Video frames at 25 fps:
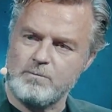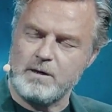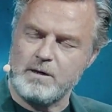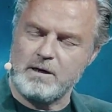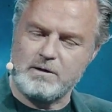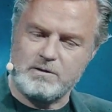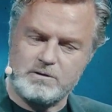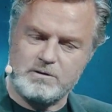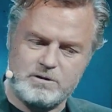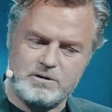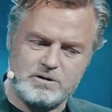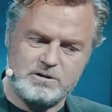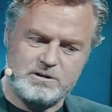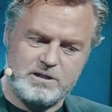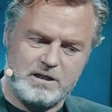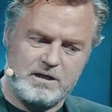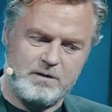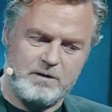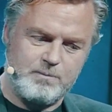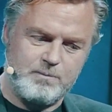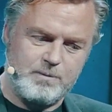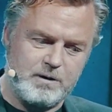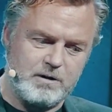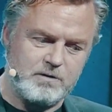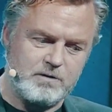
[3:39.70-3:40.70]
and
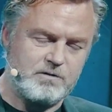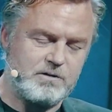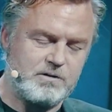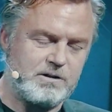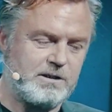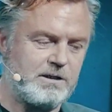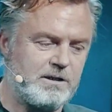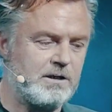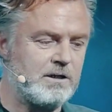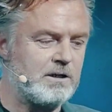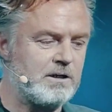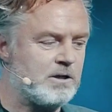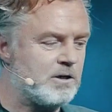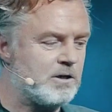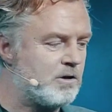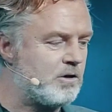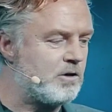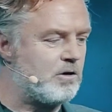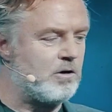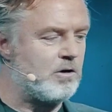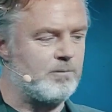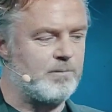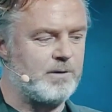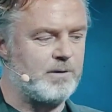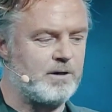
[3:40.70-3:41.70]
sustainability
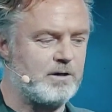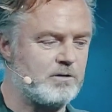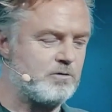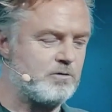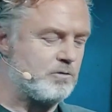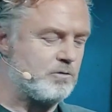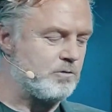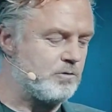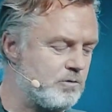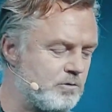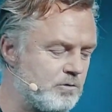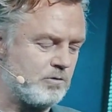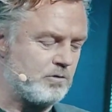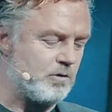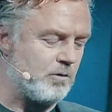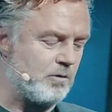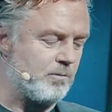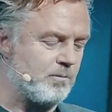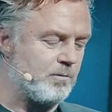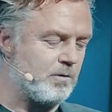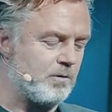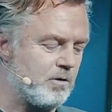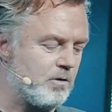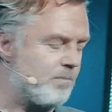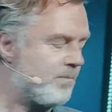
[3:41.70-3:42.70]

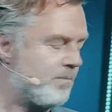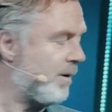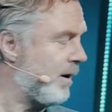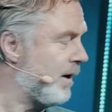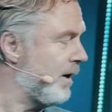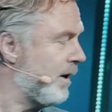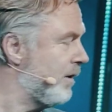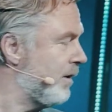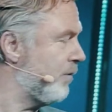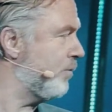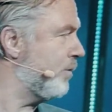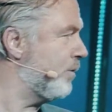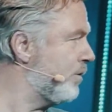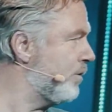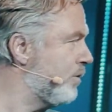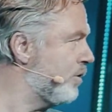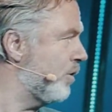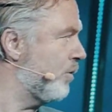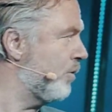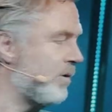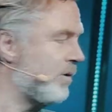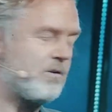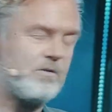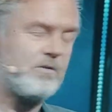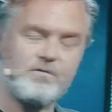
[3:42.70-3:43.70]
combined with Jonas'